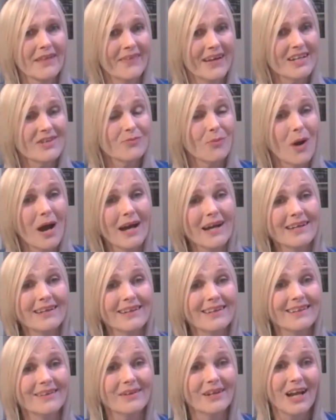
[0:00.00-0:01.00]
And that's
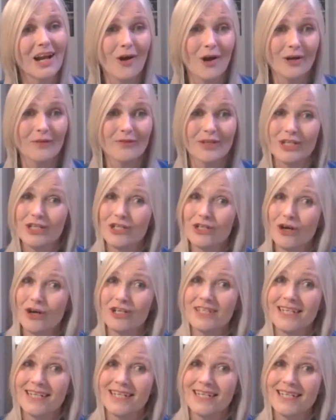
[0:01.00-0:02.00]
why a lot of the
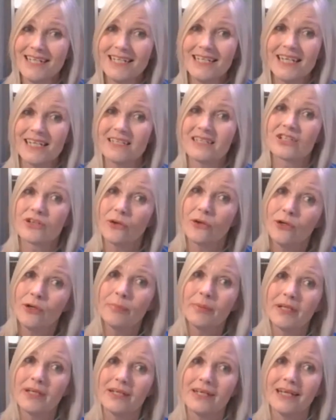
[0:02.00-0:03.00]
Dutch, they didn't get
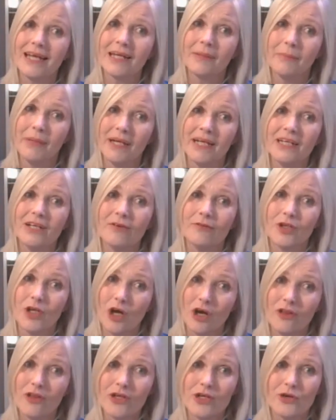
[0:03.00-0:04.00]
scurvy like many of
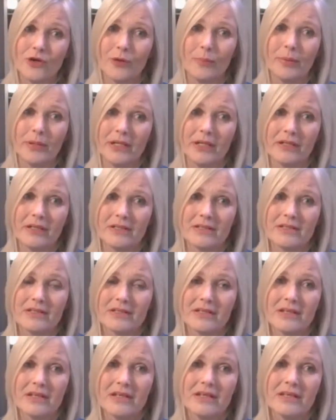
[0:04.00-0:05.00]
the other Europeans
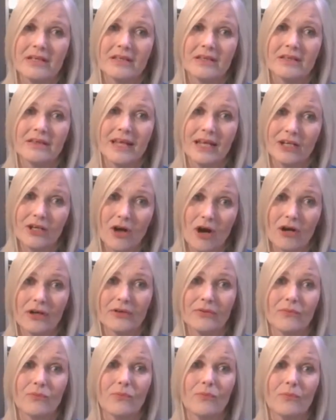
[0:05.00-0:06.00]
they
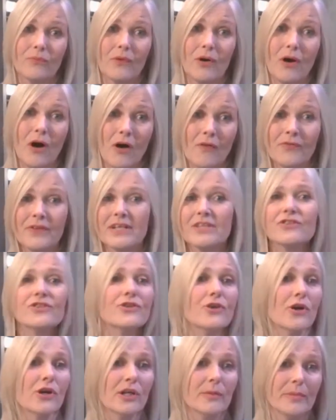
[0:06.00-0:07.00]
got on this
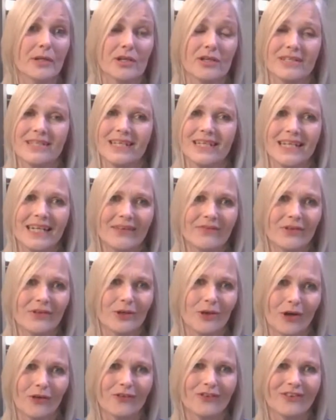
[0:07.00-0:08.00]
journey because they never
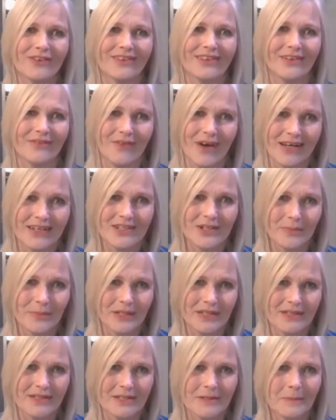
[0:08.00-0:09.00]
got the
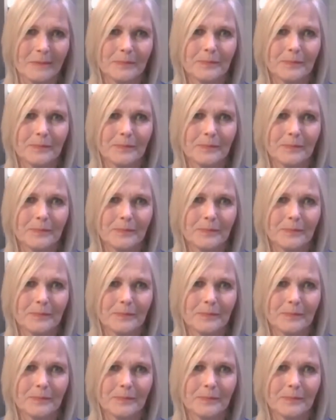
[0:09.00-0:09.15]
vitamins.